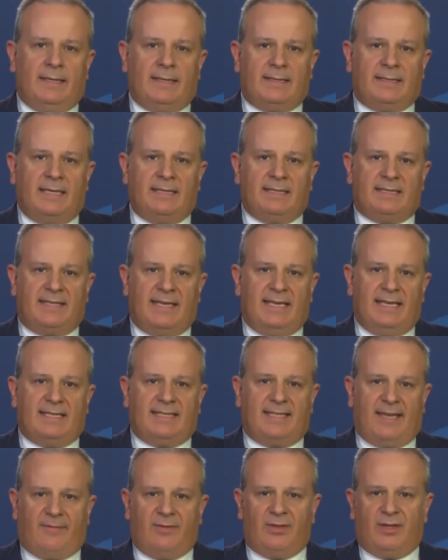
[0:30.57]
Since the
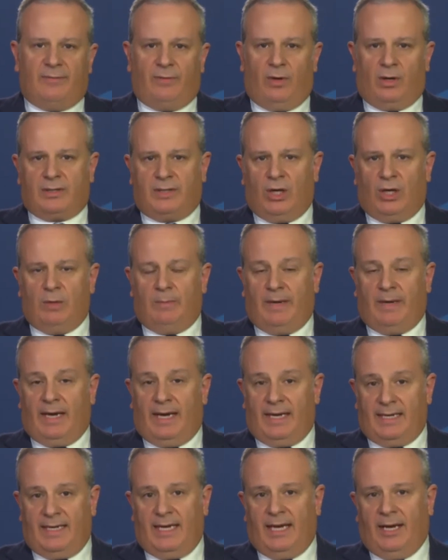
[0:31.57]
7th of October
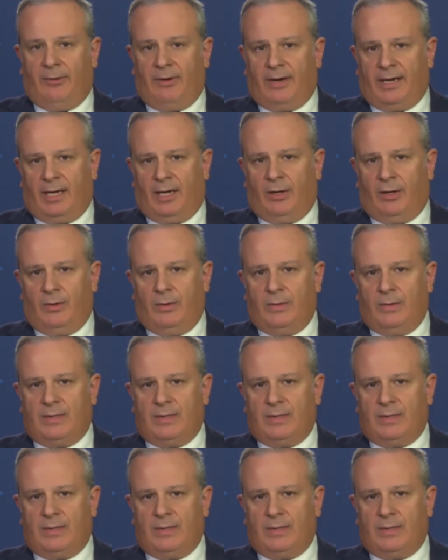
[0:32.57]
a year ago,